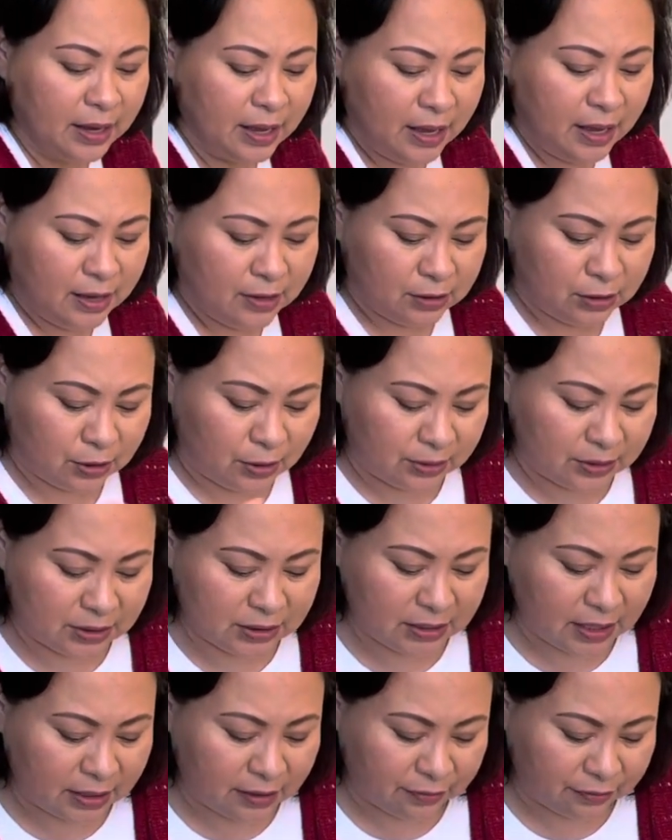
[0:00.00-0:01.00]
So instead
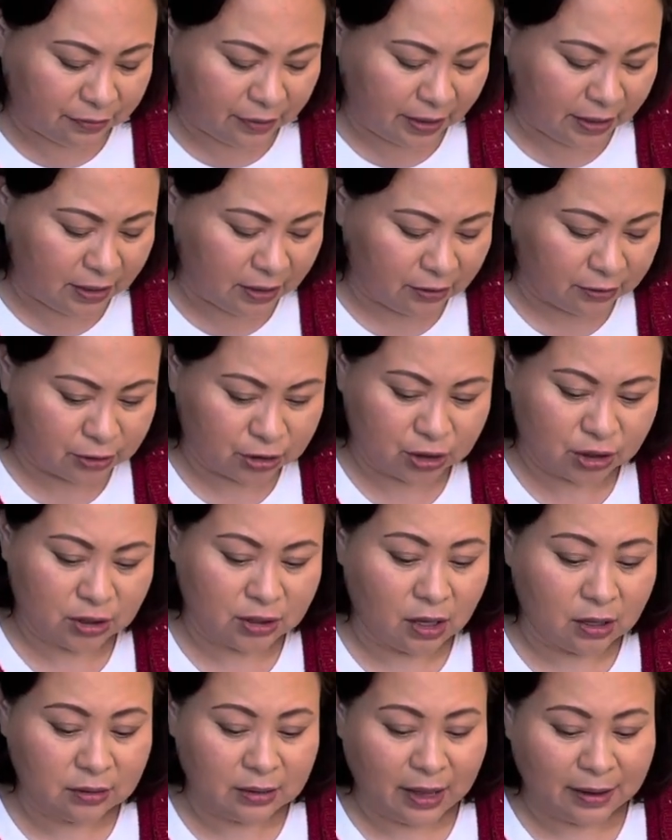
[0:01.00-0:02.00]
of regular
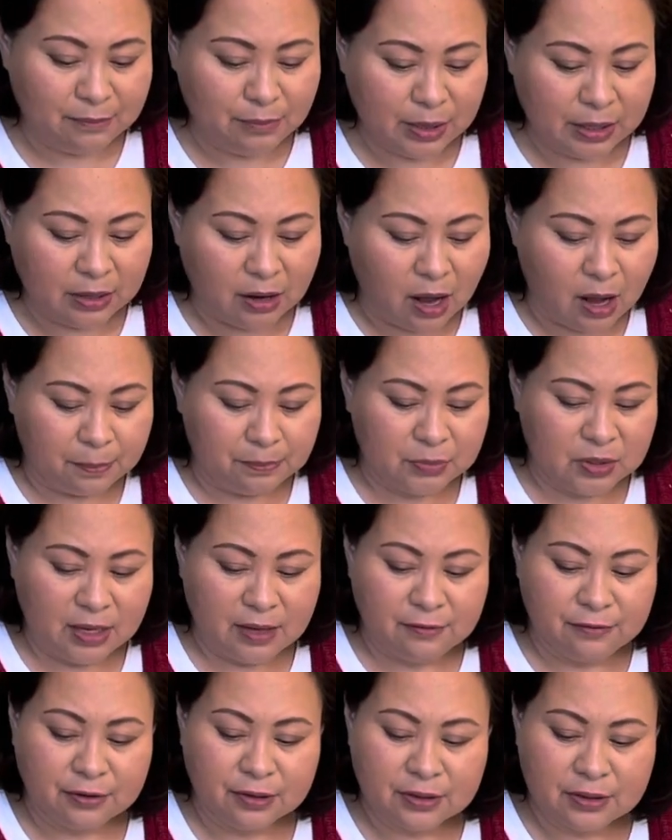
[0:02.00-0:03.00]
salt, I've been opting
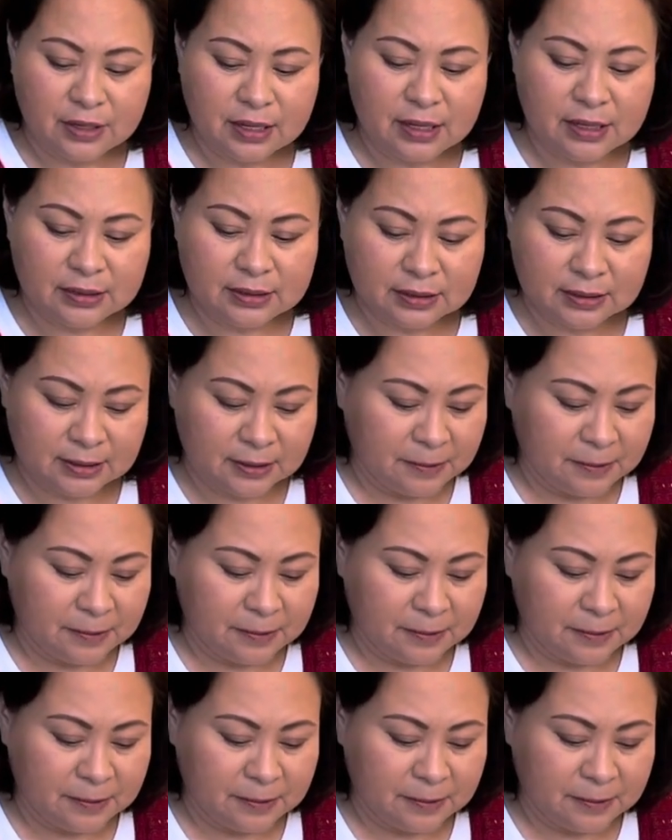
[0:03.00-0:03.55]
for this.